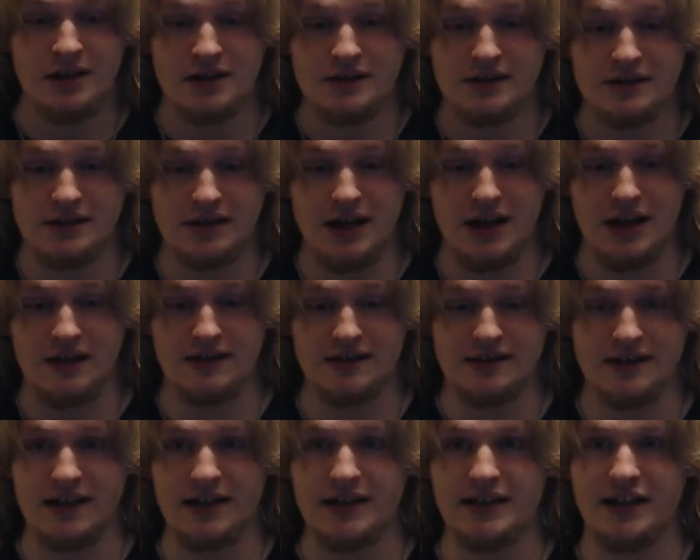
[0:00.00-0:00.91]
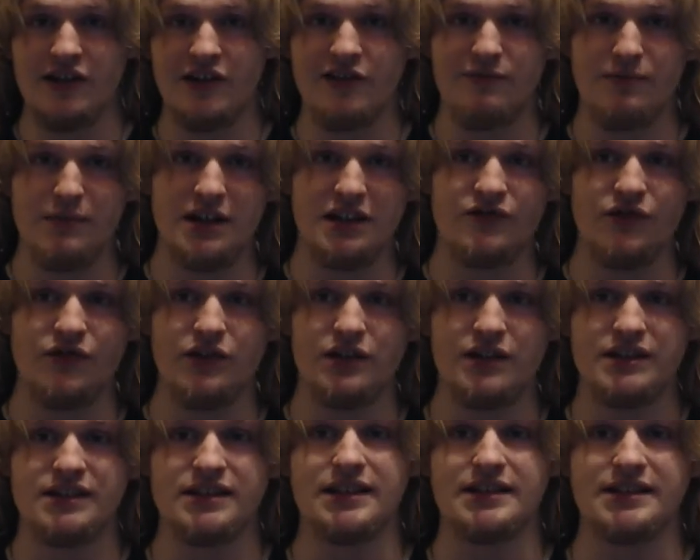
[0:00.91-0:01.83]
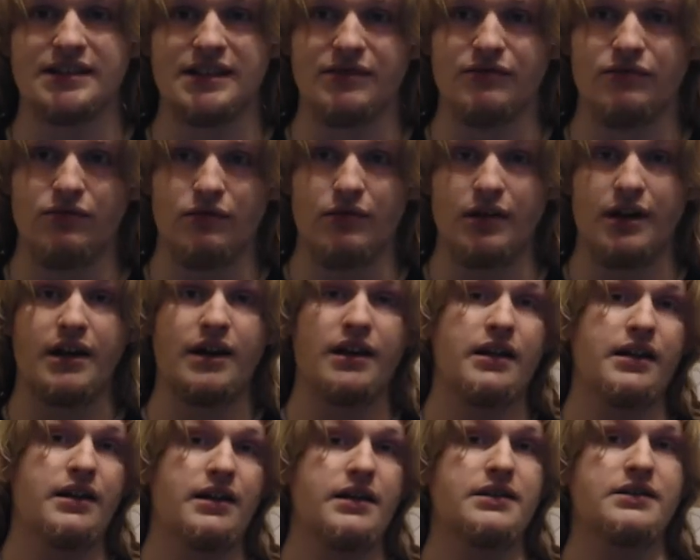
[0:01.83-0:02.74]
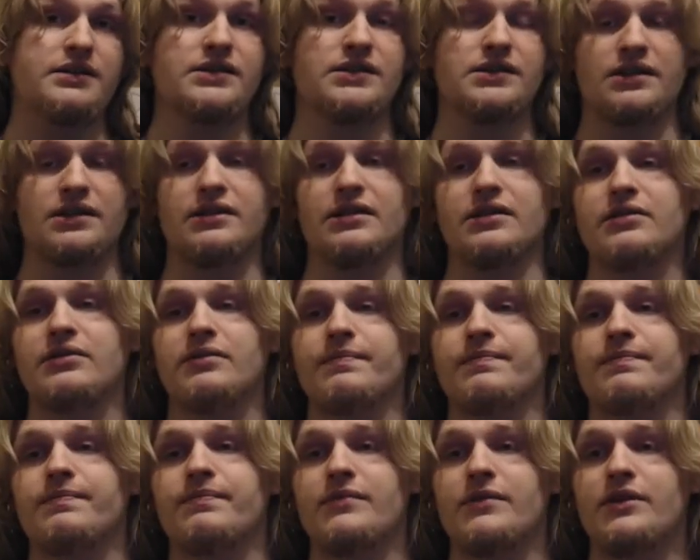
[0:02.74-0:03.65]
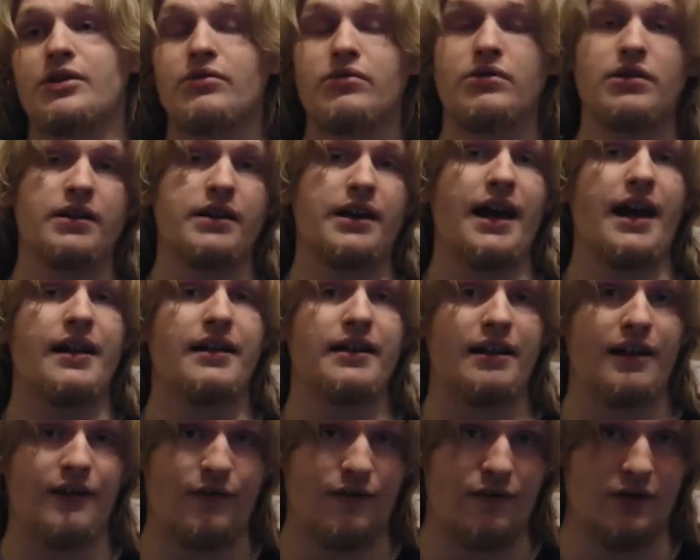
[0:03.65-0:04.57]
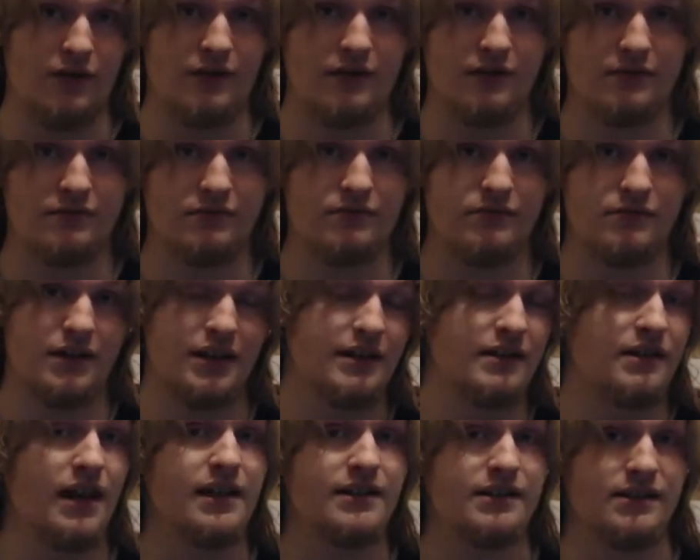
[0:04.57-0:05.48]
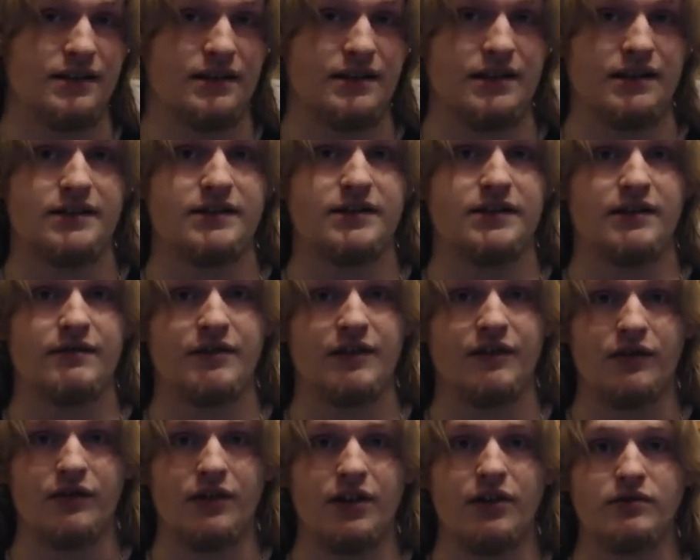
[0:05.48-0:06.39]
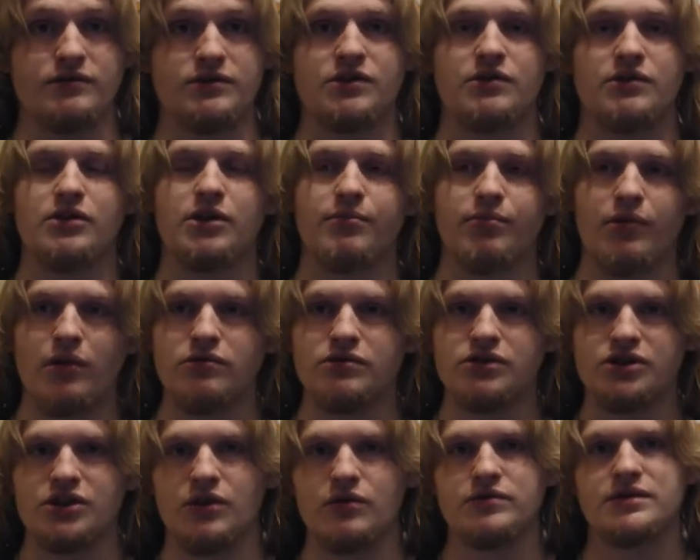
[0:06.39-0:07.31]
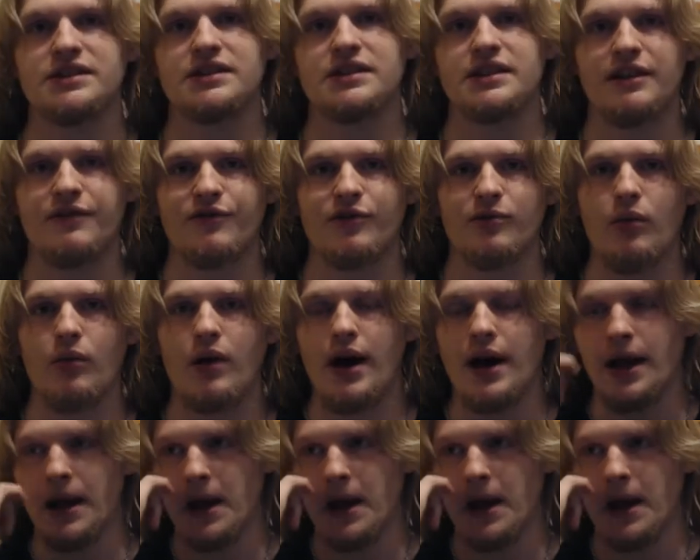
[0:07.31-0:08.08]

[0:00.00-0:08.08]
So yeah, this idea of mixed voice as it really is, you can get different intensities of different notes. You can approach notes in different ways.